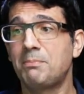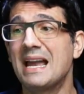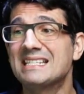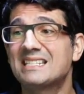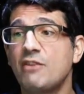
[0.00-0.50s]

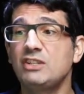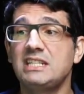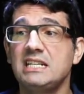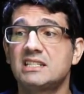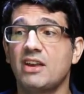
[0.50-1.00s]
By
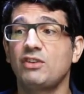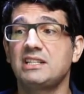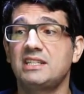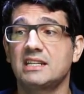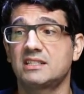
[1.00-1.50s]

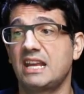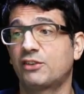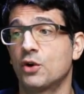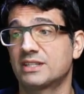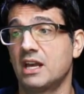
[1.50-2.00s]
1776,
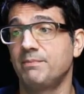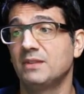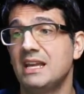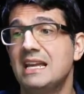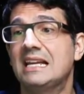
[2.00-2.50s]
Dave goes
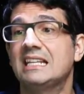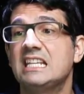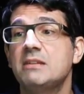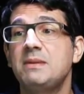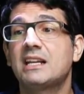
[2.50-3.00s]
on,
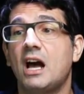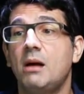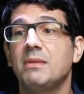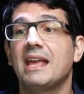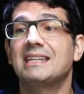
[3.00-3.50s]
he had
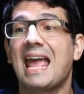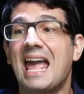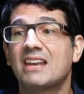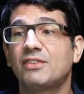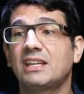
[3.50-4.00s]
become an
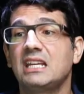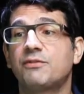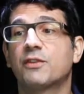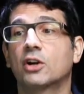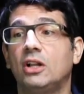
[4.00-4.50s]

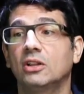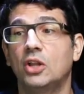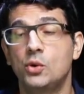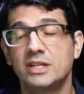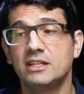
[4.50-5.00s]
advocate for
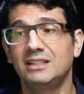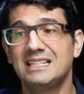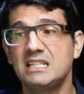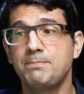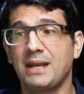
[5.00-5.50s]
colonial
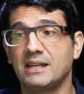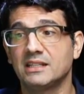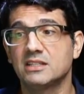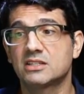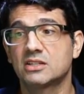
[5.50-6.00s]

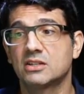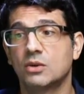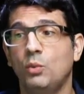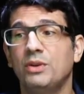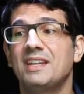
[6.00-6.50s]
independence
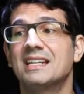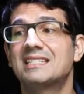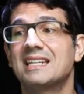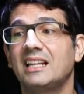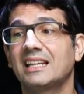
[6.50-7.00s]
within a
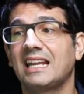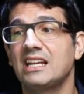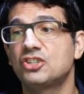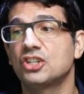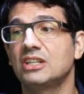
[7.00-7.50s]

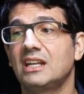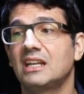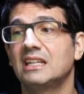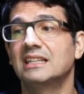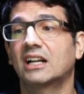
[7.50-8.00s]
delegation
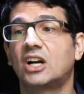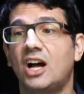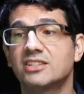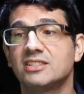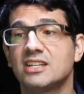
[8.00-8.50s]
in the
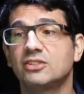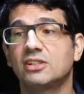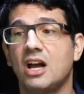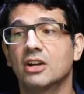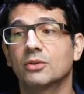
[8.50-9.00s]
Continental
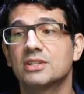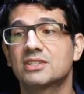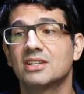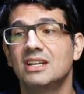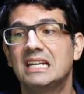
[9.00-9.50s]
Congress